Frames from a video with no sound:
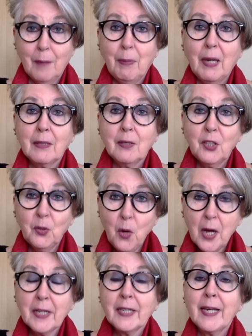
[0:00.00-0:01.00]
But you
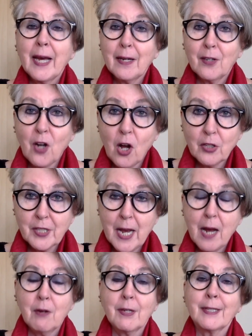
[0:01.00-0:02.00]
want to get it all
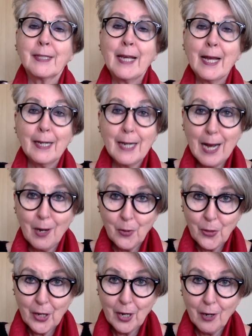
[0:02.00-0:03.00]
down and get it
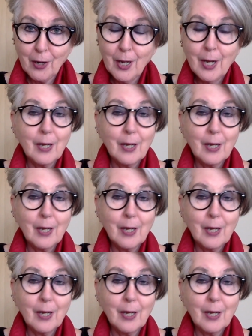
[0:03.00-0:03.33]
out there